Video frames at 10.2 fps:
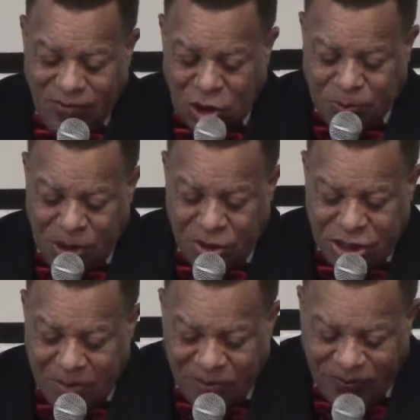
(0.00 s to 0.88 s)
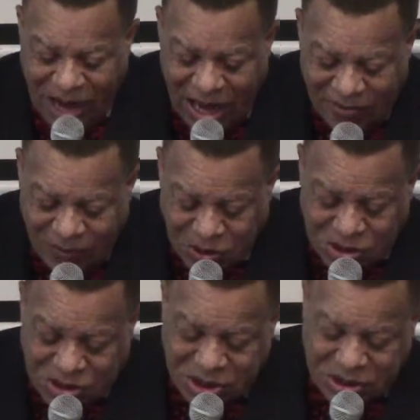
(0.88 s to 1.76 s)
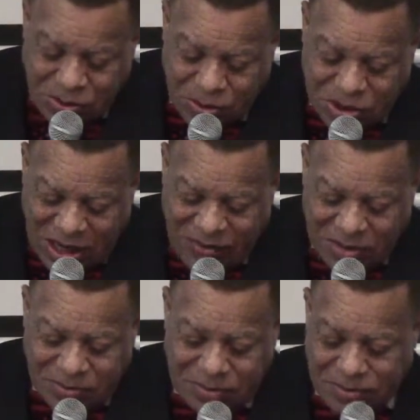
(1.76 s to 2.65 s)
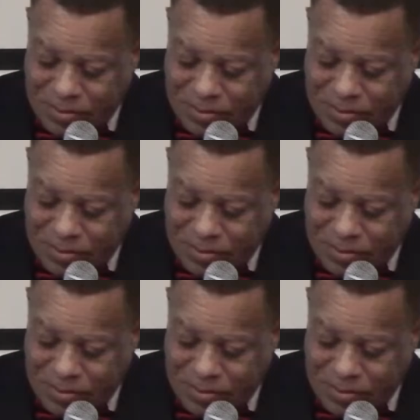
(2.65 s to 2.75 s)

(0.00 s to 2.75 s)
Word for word: 1 Peter chapter 5, verses 6 through 7.